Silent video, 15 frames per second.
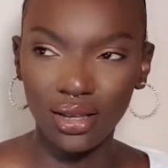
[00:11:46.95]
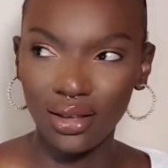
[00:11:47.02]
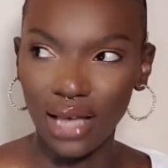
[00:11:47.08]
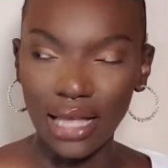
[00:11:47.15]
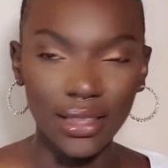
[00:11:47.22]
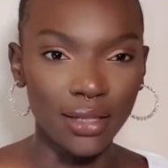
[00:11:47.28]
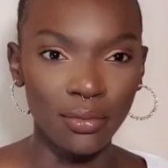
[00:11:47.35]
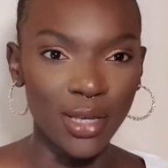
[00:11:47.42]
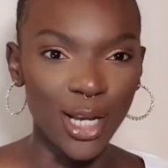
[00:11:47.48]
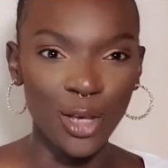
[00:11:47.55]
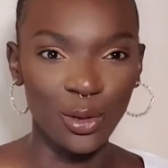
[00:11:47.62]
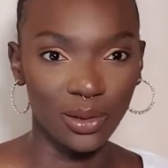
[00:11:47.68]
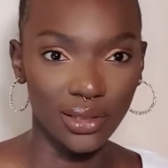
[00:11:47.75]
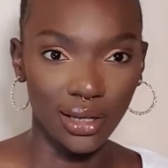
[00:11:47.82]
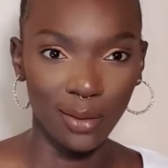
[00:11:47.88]
And the minute
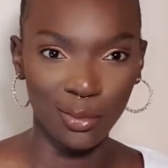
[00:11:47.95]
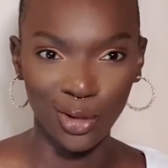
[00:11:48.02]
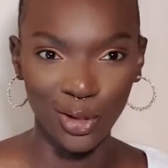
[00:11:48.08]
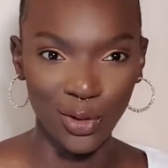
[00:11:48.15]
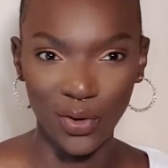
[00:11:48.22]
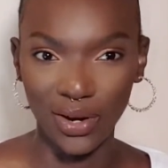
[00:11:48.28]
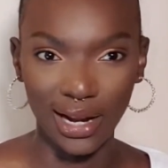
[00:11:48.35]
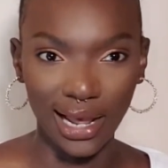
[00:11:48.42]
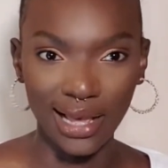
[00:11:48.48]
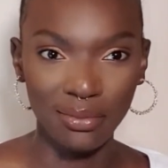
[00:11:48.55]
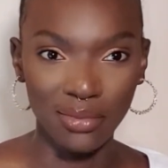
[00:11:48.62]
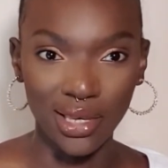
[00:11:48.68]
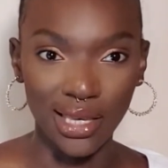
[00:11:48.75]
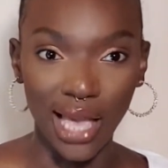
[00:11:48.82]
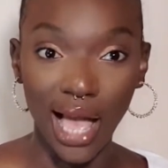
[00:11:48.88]
you tell me you don't like
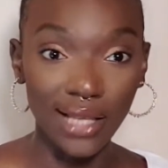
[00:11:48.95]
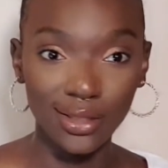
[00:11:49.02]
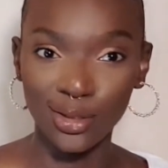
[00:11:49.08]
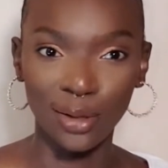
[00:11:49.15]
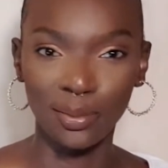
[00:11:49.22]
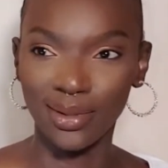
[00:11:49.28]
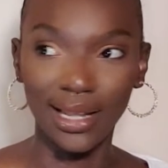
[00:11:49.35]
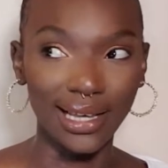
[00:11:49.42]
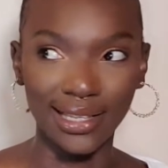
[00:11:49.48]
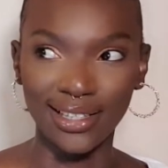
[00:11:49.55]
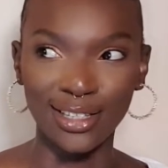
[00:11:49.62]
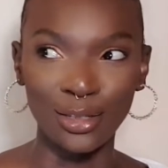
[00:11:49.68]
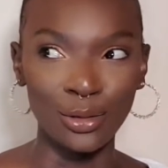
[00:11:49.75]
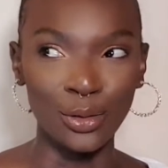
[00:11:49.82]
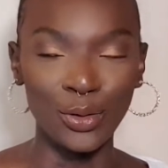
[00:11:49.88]
me, I stop
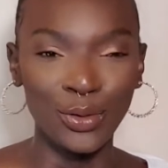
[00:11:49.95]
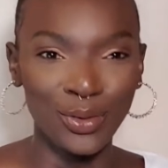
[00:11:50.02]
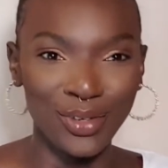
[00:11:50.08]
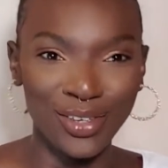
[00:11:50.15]
liking you.